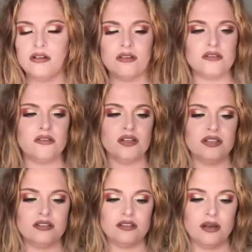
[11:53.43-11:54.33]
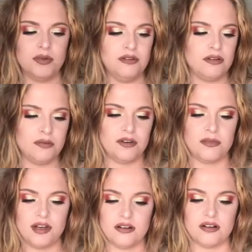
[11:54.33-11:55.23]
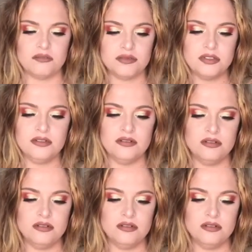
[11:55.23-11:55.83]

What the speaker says: So I'm going to rub it on my arms.